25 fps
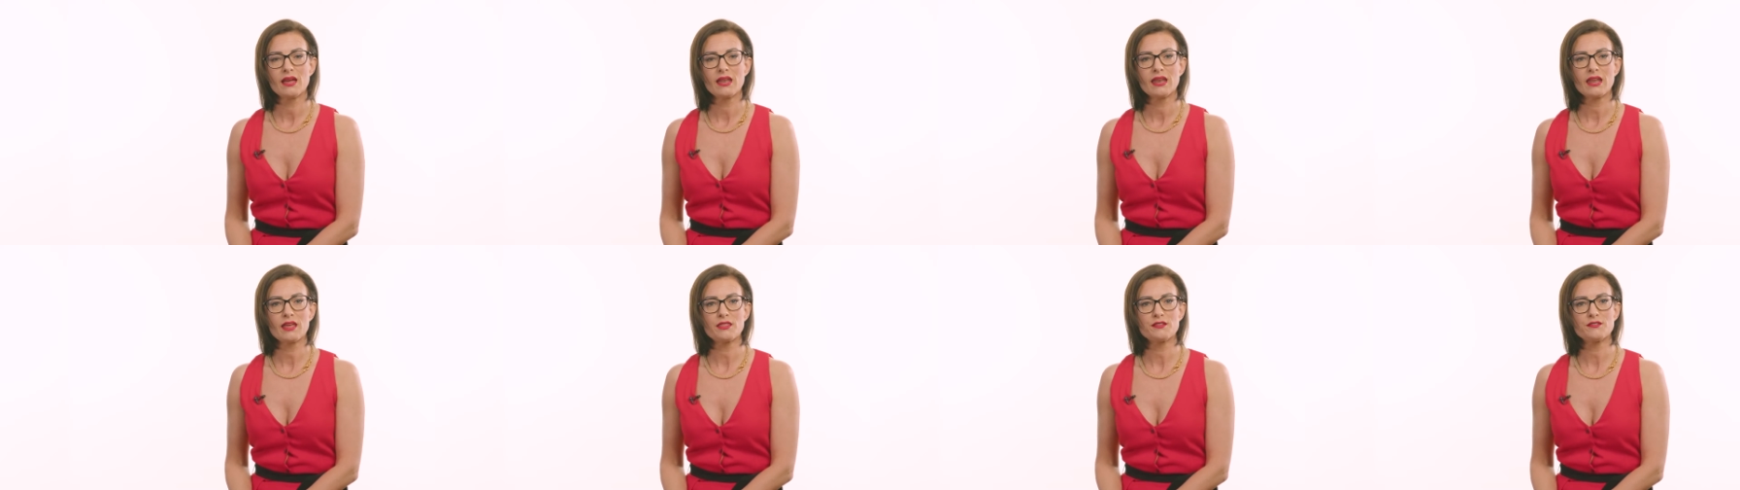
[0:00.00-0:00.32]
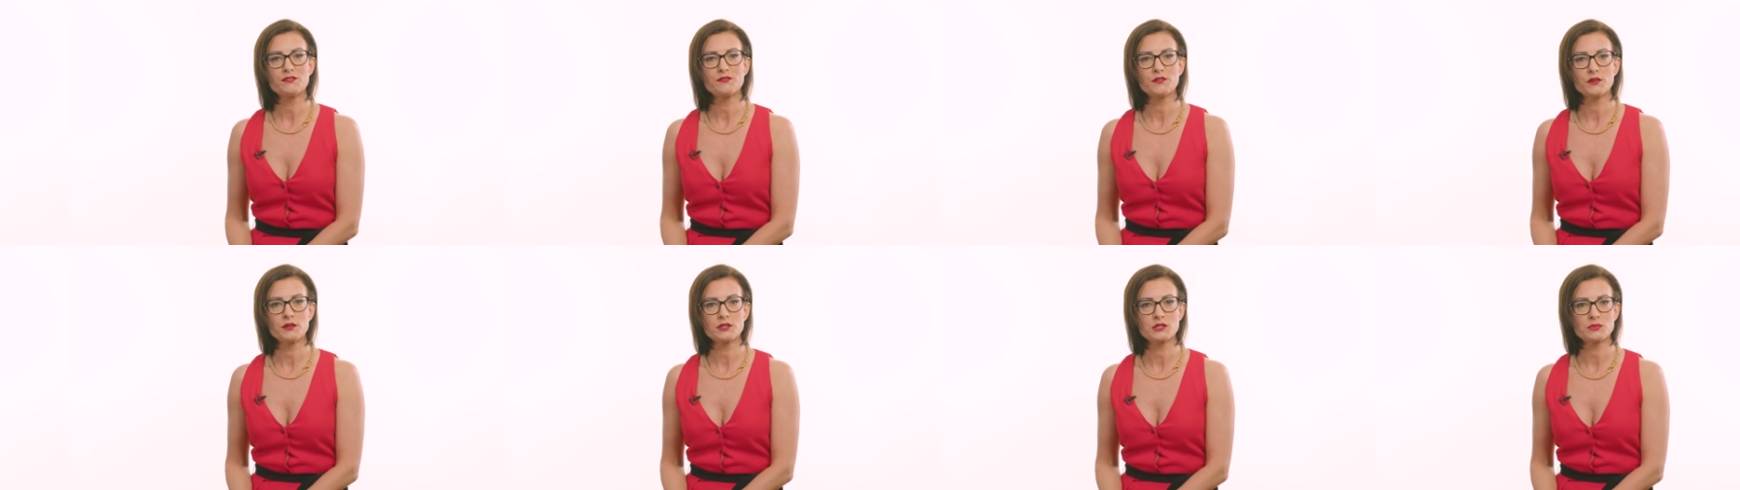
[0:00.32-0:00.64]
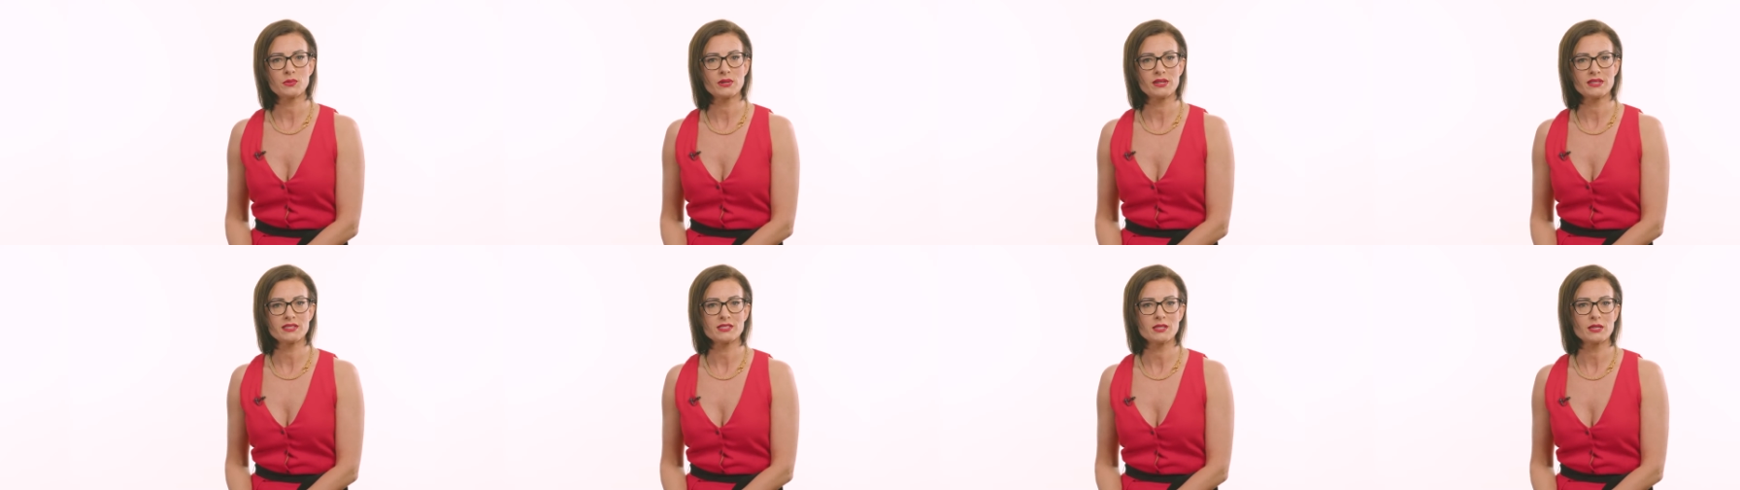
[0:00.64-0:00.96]
Now, the first
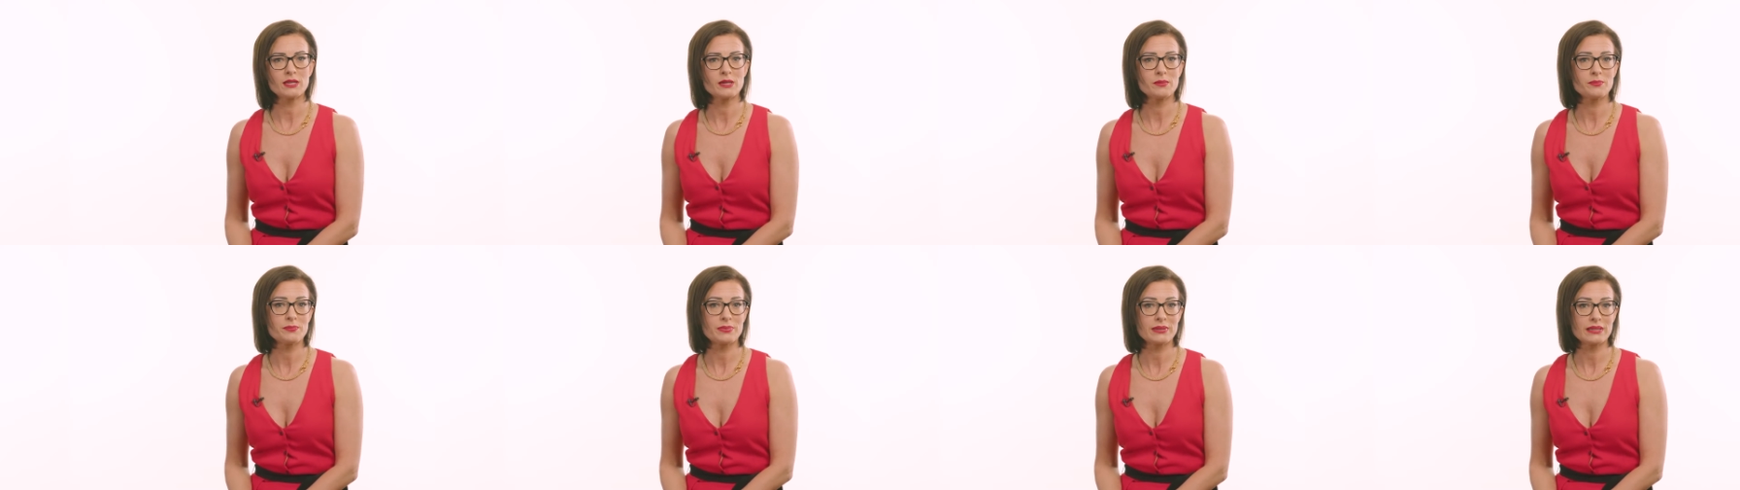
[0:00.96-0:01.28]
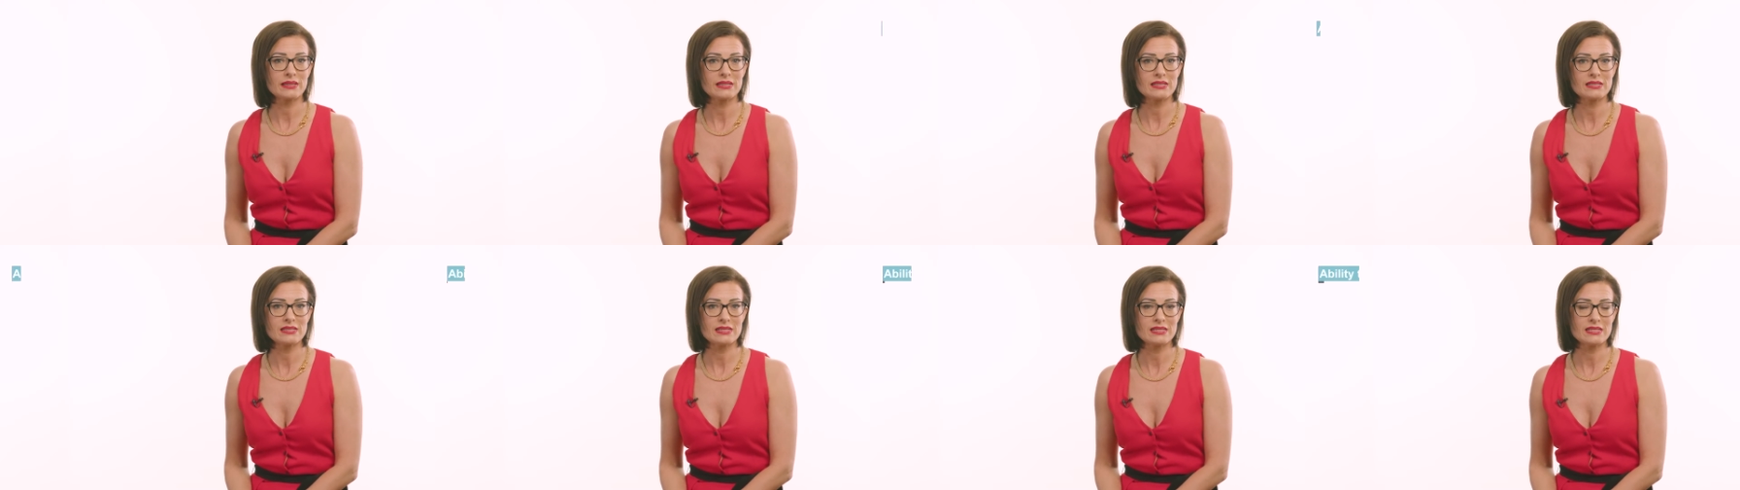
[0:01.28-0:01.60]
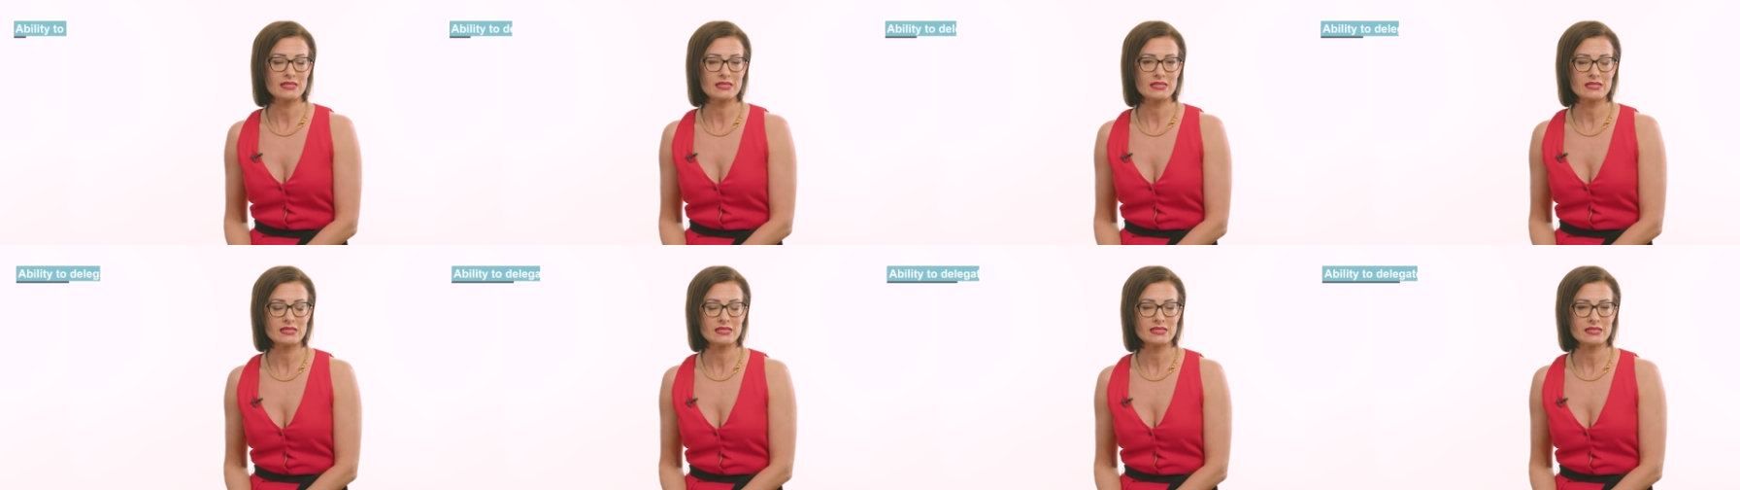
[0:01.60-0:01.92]
one is the
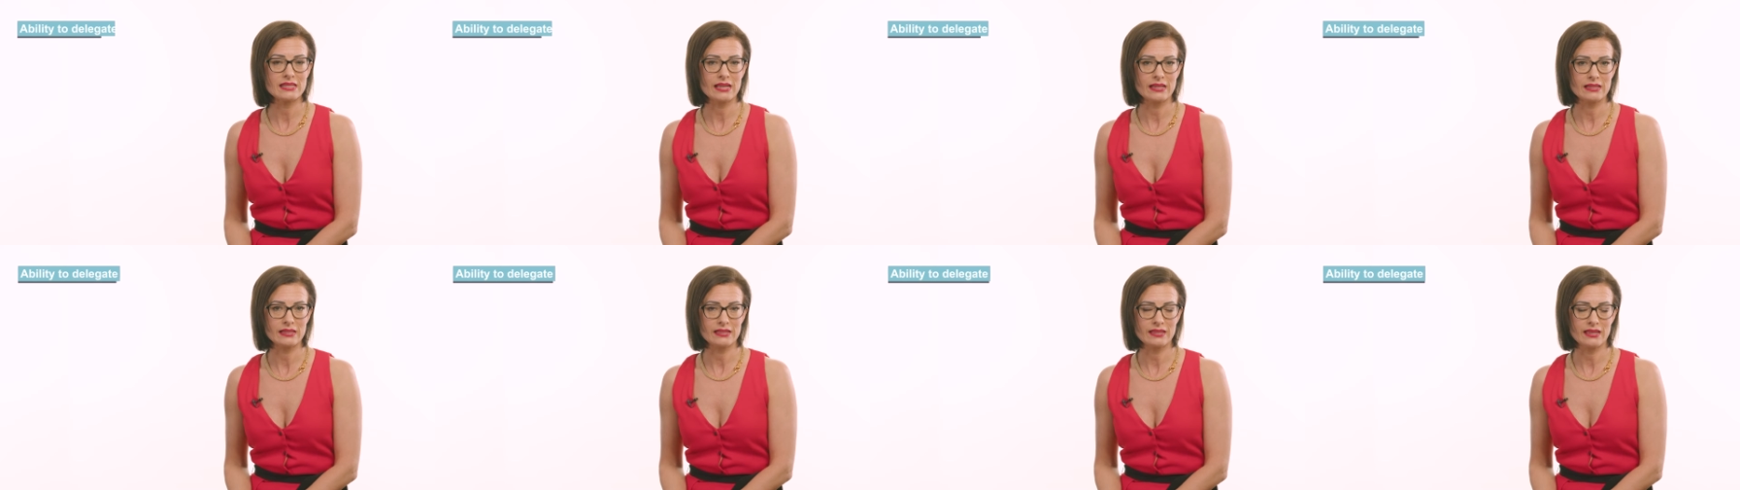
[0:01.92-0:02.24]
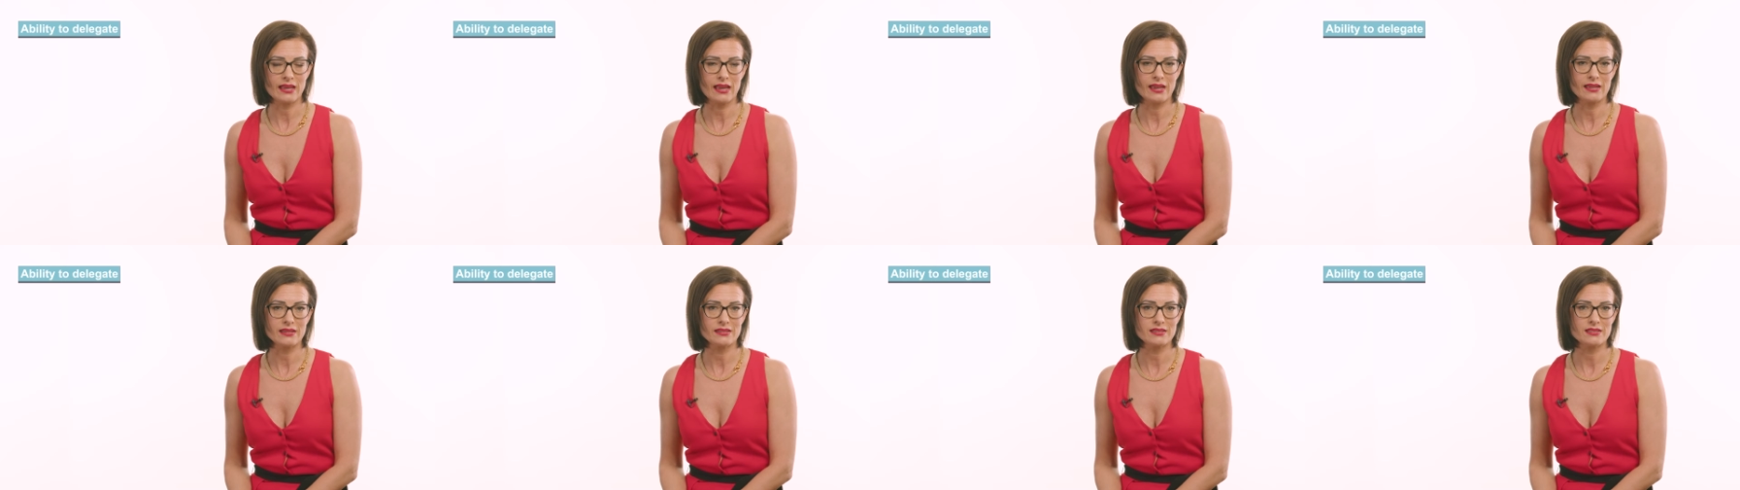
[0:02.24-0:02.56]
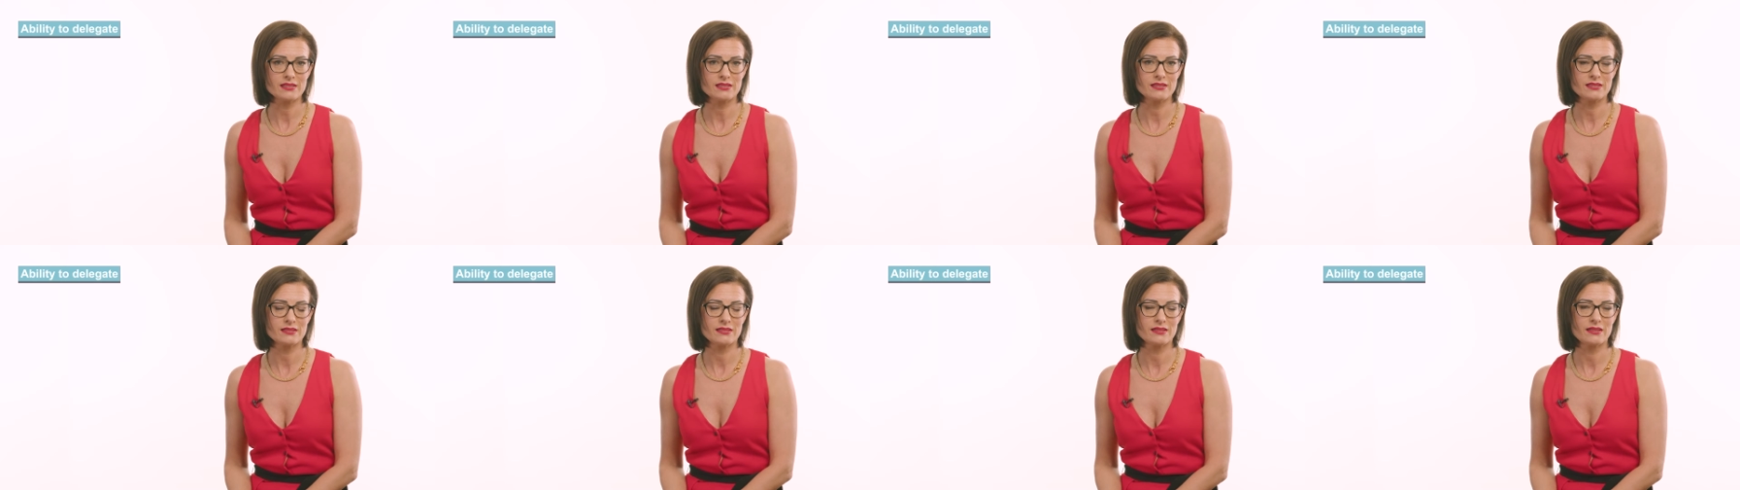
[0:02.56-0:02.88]
ability to
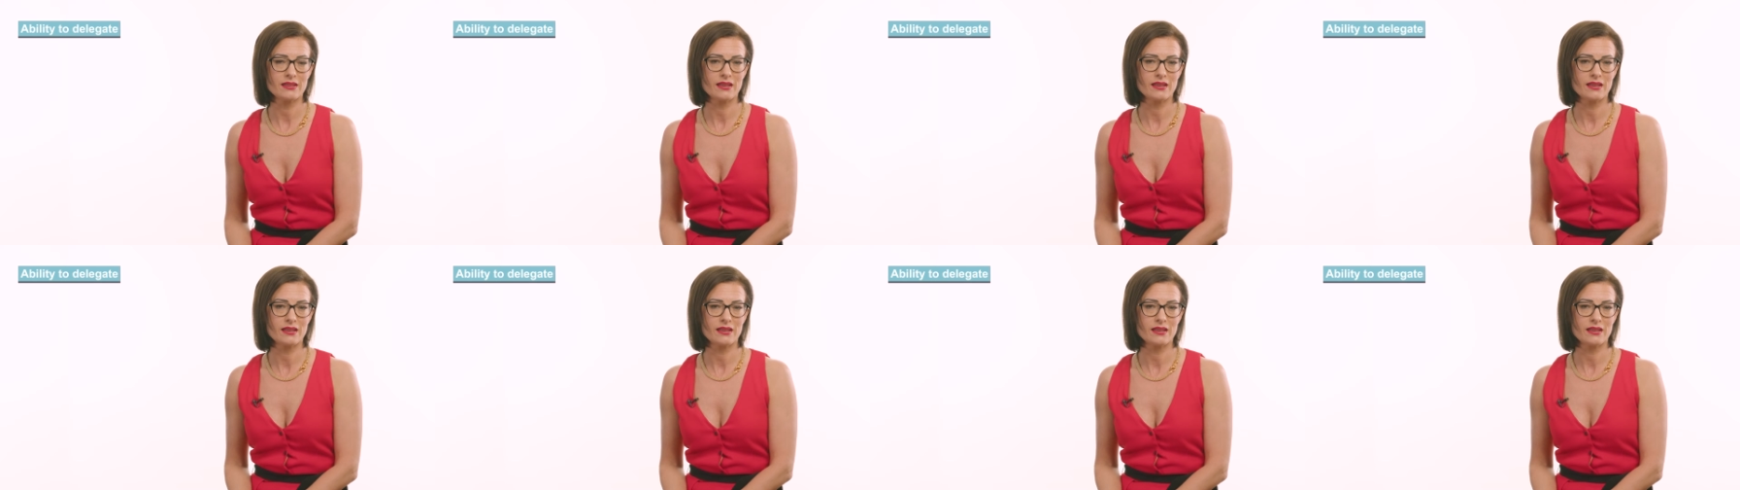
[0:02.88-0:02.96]
delegate.